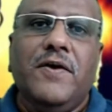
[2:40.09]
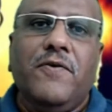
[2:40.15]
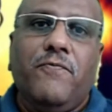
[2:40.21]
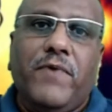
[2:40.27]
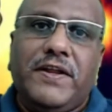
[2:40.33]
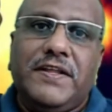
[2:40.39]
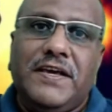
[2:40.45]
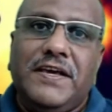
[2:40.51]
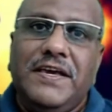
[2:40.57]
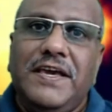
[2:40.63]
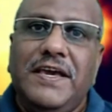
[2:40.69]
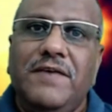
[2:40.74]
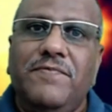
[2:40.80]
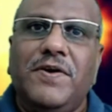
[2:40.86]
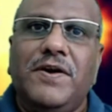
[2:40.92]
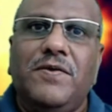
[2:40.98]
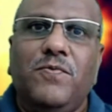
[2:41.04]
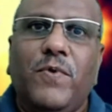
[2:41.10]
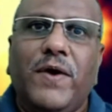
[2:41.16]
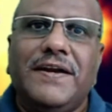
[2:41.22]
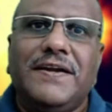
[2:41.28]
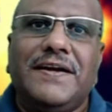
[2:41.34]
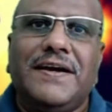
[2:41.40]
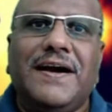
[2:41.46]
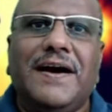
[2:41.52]
When the evil
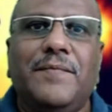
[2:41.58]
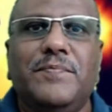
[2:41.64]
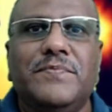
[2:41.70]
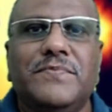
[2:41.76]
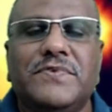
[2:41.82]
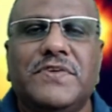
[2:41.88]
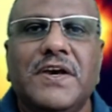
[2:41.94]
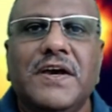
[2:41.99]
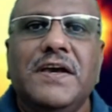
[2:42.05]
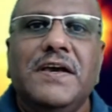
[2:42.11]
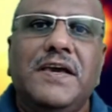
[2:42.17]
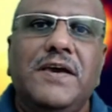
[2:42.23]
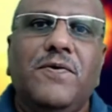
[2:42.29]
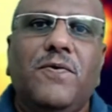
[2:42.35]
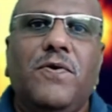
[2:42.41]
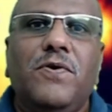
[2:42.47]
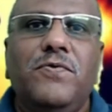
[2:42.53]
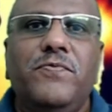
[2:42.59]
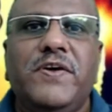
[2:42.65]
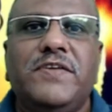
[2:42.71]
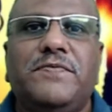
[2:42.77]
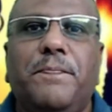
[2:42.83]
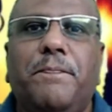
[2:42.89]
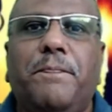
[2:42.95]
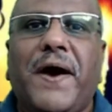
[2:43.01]
one comes, he
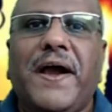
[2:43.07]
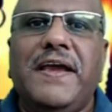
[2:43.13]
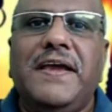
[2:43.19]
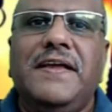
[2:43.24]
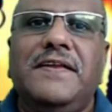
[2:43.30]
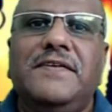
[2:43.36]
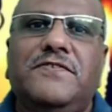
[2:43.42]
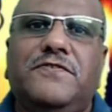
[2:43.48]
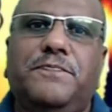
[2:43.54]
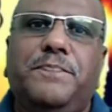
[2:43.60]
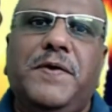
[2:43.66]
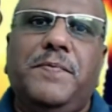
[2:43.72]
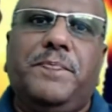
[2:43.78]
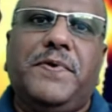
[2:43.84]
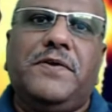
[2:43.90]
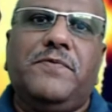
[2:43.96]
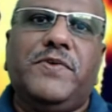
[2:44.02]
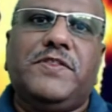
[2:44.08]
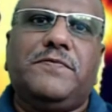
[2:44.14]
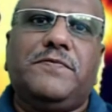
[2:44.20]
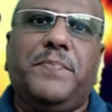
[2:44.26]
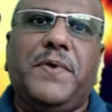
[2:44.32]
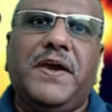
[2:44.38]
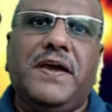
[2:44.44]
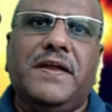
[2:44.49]
always binds people with
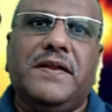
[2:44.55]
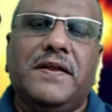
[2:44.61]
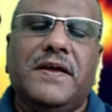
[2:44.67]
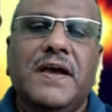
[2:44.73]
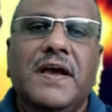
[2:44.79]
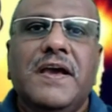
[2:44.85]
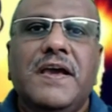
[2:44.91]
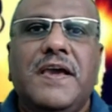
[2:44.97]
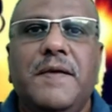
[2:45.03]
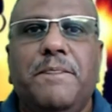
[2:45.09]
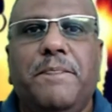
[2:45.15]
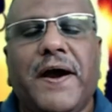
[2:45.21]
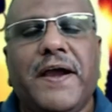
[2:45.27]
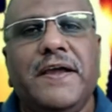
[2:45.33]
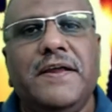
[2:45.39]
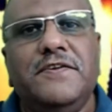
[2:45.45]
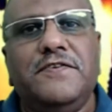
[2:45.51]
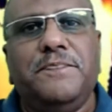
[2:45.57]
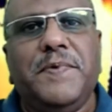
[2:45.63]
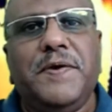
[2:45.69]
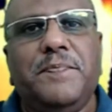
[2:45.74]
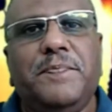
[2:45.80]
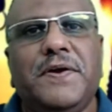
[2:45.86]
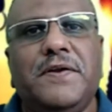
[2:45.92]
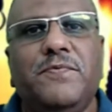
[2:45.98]
pain. He binds
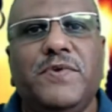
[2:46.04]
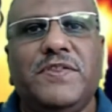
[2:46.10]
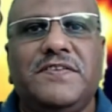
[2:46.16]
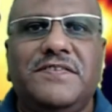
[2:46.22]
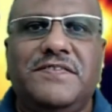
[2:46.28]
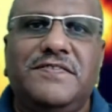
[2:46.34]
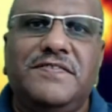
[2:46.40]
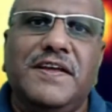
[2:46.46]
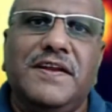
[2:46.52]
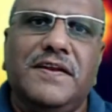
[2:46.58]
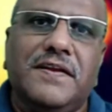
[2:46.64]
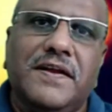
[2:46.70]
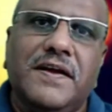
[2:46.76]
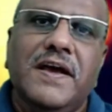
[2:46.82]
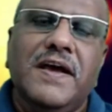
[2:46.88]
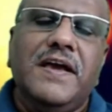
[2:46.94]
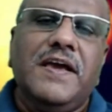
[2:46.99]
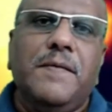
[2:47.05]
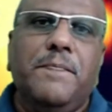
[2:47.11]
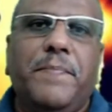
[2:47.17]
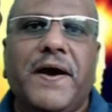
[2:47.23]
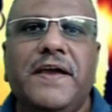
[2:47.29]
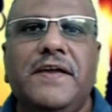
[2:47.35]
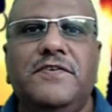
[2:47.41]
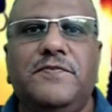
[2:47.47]
people with sin. He
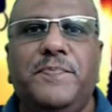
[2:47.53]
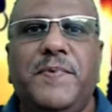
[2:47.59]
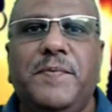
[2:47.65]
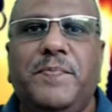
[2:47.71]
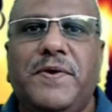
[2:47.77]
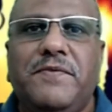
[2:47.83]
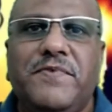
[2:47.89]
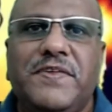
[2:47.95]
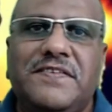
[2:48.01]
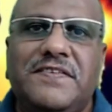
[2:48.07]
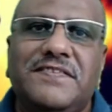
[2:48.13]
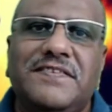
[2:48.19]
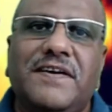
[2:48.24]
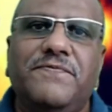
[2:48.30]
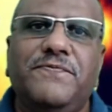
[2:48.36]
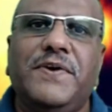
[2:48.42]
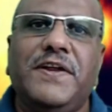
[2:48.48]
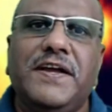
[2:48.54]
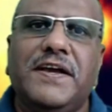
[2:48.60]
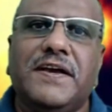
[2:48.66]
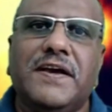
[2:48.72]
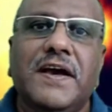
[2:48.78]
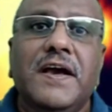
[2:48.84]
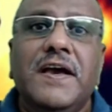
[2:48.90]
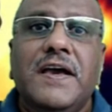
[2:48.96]
binds people with
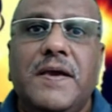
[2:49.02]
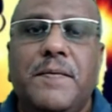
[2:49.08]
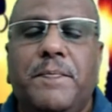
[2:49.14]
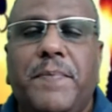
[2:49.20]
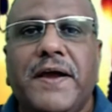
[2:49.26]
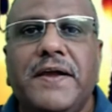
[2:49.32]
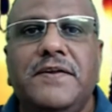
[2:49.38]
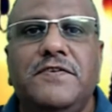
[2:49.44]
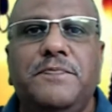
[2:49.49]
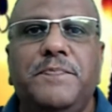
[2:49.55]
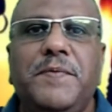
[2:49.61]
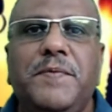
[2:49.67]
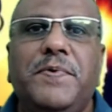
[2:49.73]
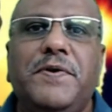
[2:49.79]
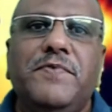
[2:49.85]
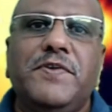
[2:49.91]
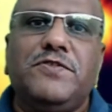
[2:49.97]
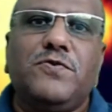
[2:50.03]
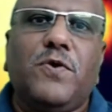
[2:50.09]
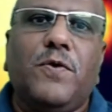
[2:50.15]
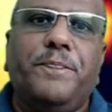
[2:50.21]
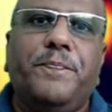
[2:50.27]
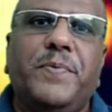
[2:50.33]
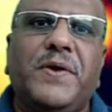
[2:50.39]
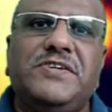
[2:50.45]
suffering. He binds people with
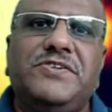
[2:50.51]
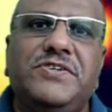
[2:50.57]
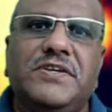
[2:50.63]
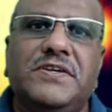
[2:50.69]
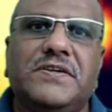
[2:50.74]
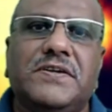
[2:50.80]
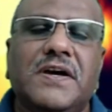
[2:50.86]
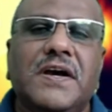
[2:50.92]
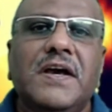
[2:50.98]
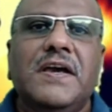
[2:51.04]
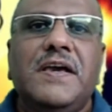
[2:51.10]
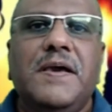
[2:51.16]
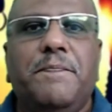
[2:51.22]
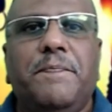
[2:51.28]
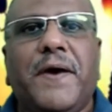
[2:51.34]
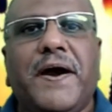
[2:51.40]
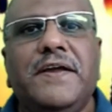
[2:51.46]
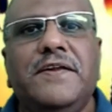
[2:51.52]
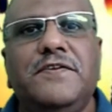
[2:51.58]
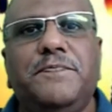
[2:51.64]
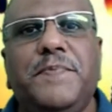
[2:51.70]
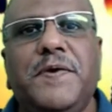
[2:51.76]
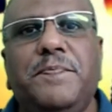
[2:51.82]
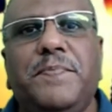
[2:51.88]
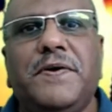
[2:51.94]
oppression. He binds
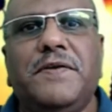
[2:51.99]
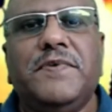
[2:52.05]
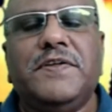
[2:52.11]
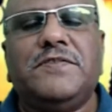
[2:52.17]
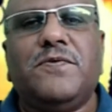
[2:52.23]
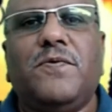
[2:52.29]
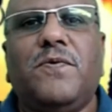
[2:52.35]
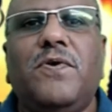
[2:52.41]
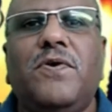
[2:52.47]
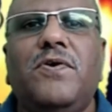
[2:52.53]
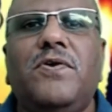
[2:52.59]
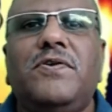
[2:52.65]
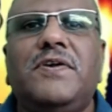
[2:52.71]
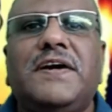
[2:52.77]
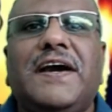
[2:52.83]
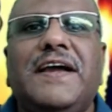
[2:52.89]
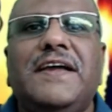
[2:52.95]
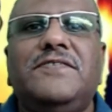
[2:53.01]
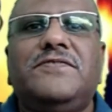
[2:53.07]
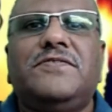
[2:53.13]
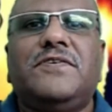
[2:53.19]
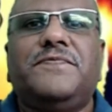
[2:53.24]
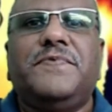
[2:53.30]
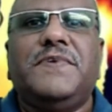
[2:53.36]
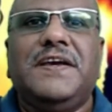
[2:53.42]
people with all kinds
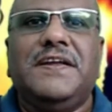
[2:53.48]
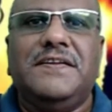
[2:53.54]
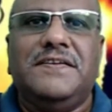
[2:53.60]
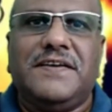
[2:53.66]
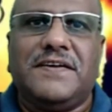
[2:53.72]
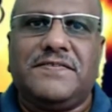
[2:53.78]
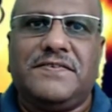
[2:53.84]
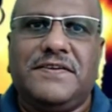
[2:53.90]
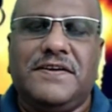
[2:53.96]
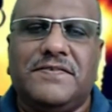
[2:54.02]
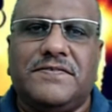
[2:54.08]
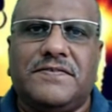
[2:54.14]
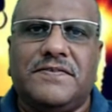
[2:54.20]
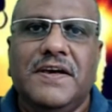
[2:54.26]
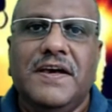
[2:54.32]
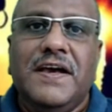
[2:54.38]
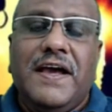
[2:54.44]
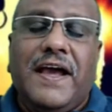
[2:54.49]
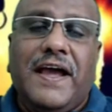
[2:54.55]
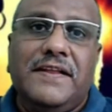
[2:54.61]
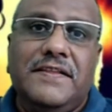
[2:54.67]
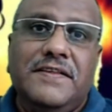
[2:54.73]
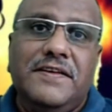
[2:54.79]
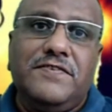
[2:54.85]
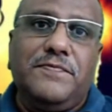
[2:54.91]
of injustice.
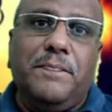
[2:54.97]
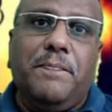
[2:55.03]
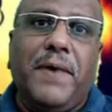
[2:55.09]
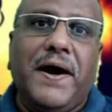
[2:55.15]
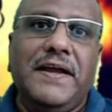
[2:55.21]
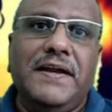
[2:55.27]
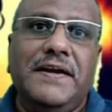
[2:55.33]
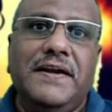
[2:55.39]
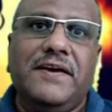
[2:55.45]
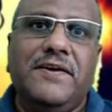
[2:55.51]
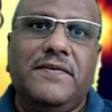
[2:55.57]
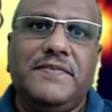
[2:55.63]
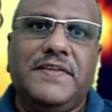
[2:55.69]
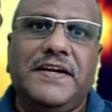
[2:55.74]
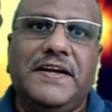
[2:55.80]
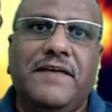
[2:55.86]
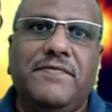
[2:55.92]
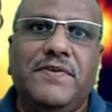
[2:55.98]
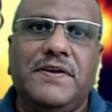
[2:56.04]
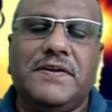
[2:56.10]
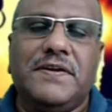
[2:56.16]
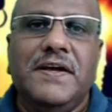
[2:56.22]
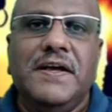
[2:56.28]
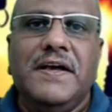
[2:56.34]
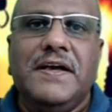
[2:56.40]
And this binding of the
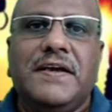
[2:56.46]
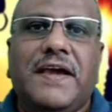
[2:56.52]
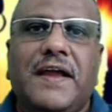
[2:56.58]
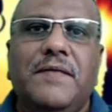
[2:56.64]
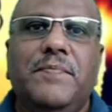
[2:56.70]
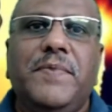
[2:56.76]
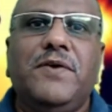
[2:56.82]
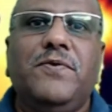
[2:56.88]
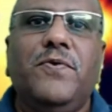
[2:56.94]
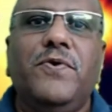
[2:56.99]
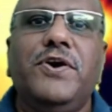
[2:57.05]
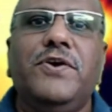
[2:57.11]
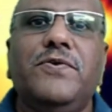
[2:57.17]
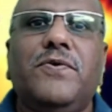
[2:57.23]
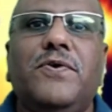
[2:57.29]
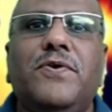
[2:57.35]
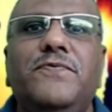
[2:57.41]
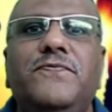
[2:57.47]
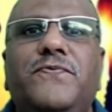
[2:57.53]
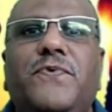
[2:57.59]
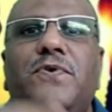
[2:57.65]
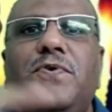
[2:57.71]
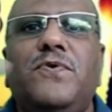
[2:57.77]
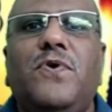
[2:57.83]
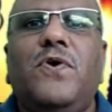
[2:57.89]
devil can be going on for
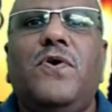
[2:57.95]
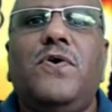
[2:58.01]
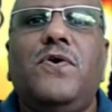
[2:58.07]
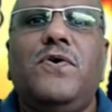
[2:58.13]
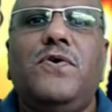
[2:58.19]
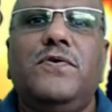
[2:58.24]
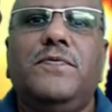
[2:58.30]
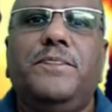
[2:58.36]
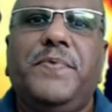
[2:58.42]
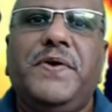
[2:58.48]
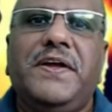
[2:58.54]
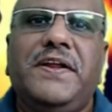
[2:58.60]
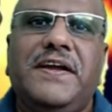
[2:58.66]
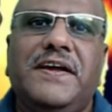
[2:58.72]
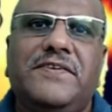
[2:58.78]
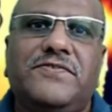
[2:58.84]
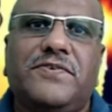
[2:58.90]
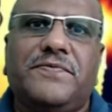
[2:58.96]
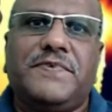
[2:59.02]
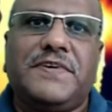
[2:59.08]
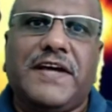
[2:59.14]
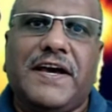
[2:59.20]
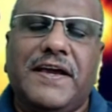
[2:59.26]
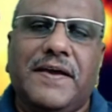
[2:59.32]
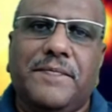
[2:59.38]
long periods of
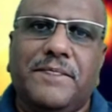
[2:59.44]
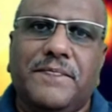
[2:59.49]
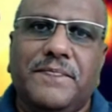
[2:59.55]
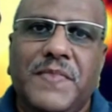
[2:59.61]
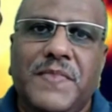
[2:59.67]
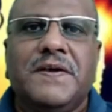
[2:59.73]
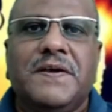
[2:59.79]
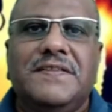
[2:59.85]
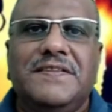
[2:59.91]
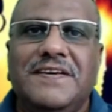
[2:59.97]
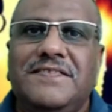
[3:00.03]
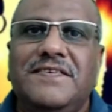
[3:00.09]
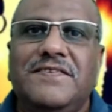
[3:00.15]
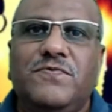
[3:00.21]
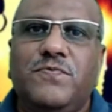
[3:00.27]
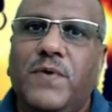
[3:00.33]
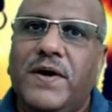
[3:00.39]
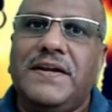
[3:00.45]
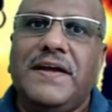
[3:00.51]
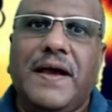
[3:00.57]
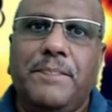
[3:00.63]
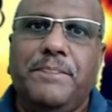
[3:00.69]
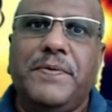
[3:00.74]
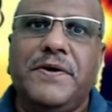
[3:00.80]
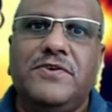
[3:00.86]
time. This is what
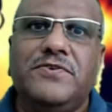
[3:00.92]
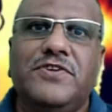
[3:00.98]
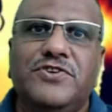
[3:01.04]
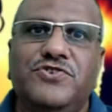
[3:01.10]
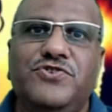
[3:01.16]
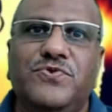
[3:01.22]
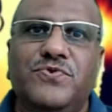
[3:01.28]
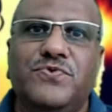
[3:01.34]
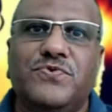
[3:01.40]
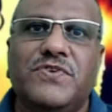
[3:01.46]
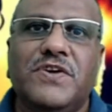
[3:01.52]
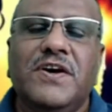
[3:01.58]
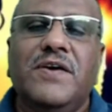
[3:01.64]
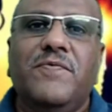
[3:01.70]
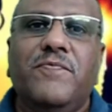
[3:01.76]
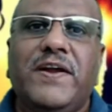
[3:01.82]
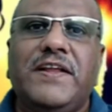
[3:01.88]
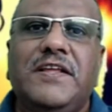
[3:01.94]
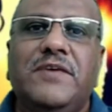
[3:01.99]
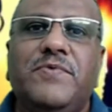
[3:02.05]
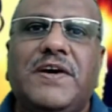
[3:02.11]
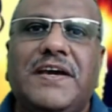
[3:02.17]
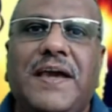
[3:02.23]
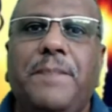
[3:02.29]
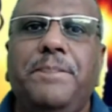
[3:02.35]
happened to the Jews when they were
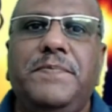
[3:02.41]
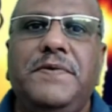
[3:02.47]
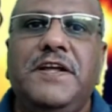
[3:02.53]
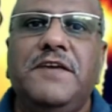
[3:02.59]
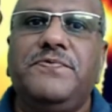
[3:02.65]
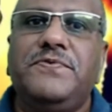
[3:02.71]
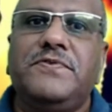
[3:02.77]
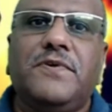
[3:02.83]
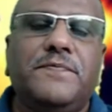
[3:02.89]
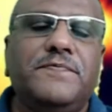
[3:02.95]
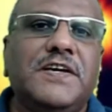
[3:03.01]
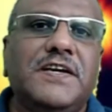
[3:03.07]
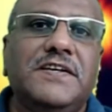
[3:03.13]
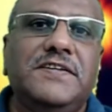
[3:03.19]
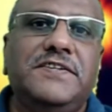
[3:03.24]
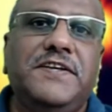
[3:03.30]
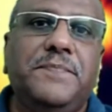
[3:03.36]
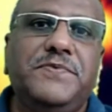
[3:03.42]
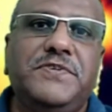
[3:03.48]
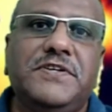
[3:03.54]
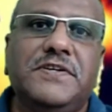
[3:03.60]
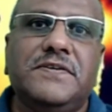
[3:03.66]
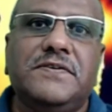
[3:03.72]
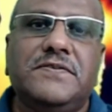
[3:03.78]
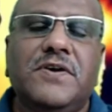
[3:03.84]
captives of the
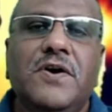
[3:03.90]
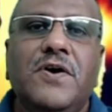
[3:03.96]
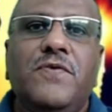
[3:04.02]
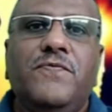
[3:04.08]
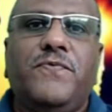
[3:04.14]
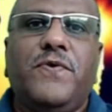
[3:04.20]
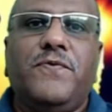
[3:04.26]
Egyptians for